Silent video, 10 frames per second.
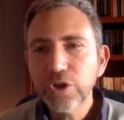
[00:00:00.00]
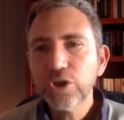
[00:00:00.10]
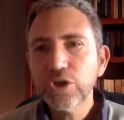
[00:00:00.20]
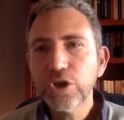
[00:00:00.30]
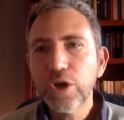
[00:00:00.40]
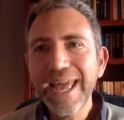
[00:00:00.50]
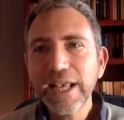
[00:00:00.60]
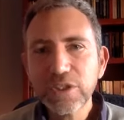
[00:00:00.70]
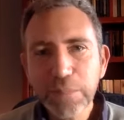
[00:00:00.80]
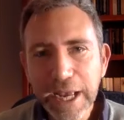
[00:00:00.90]
you know,
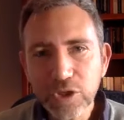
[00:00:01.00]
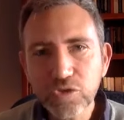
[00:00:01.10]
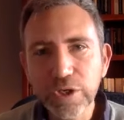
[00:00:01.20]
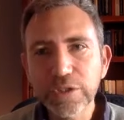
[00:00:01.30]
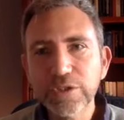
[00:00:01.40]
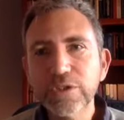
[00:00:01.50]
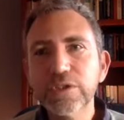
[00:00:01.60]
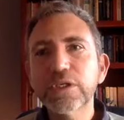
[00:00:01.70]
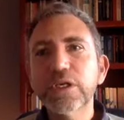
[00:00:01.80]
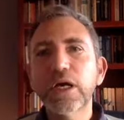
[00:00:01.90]
expatriates